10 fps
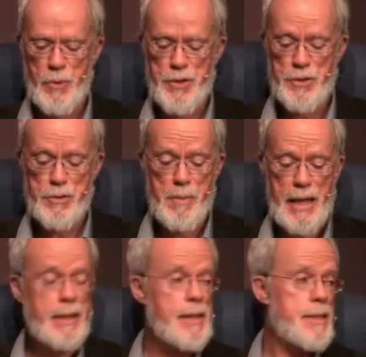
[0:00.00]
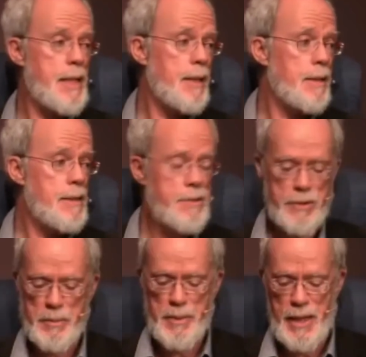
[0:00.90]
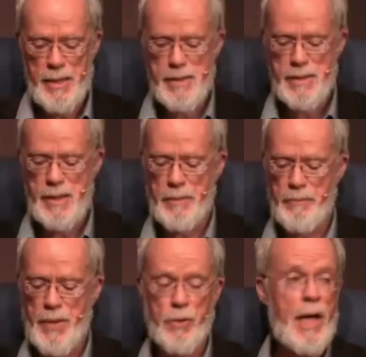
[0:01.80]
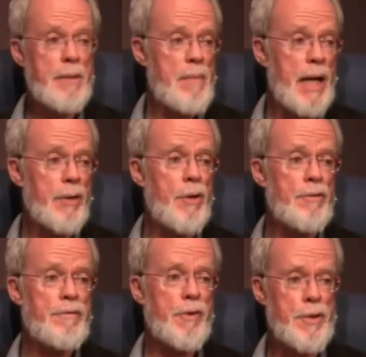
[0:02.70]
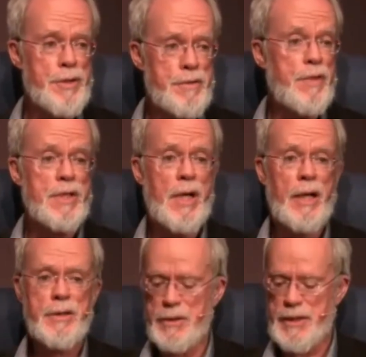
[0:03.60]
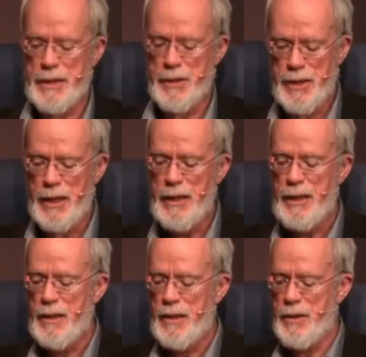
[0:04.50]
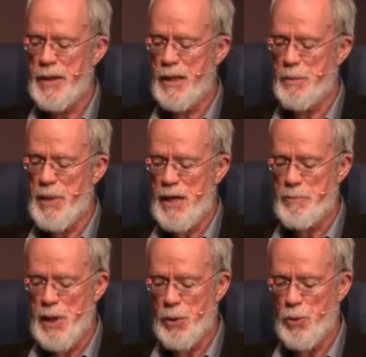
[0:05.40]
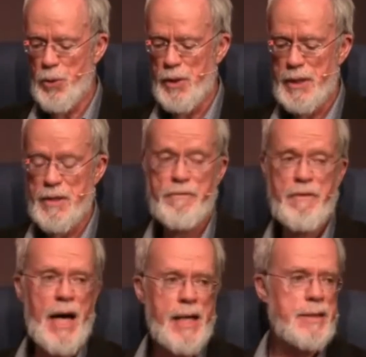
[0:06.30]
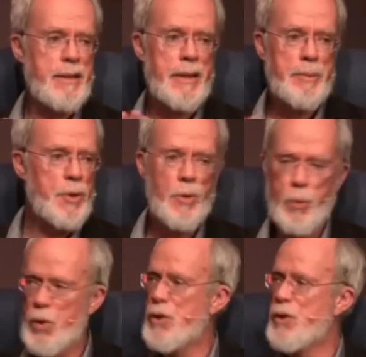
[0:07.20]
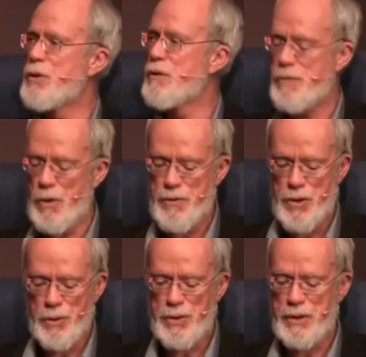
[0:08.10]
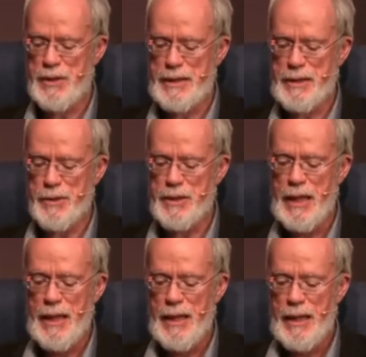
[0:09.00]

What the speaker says: which is dramatically set in the Sundarbans, the great mangrove forests of the tidal delta in the Bay of Bengal. It's a vast liminal world of salt and silt.